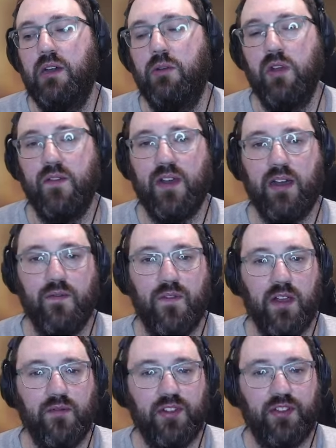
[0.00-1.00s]
Without
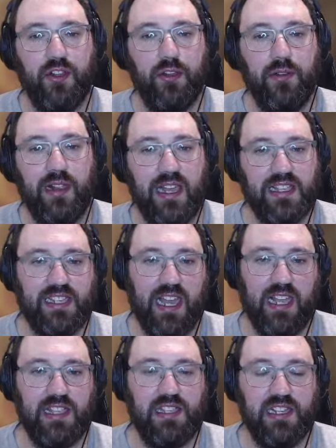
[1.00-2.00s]
further ado, let's
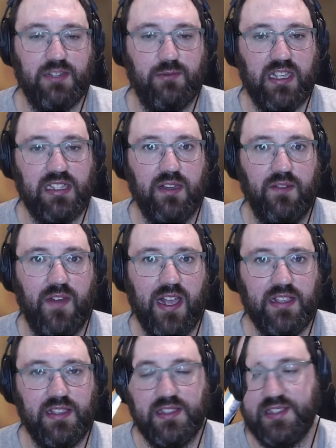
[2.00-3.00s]
get into this week's
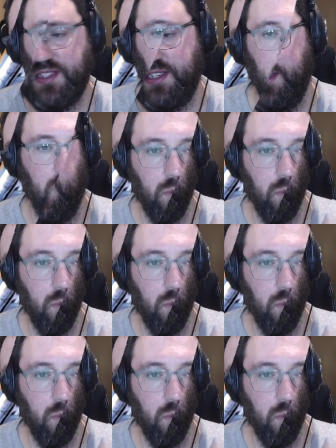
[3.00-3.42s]
events.